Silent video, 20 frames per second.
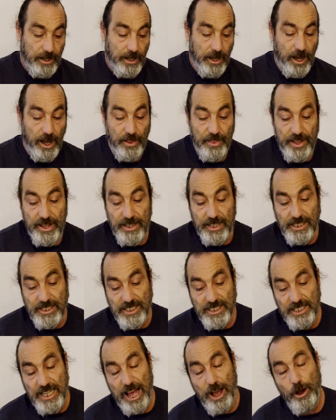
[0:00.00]
I think this
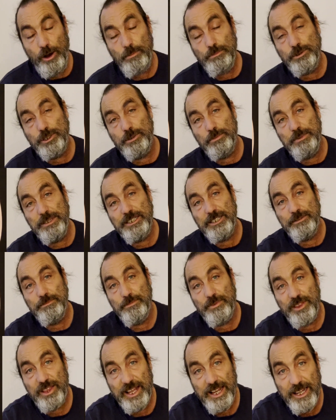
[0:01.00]
is that
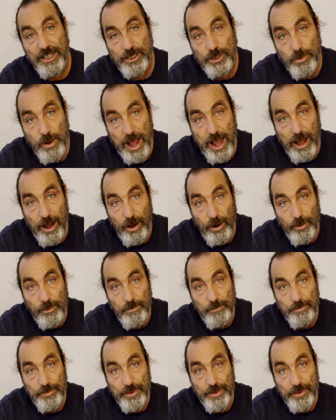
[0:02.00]
optimism thing as well.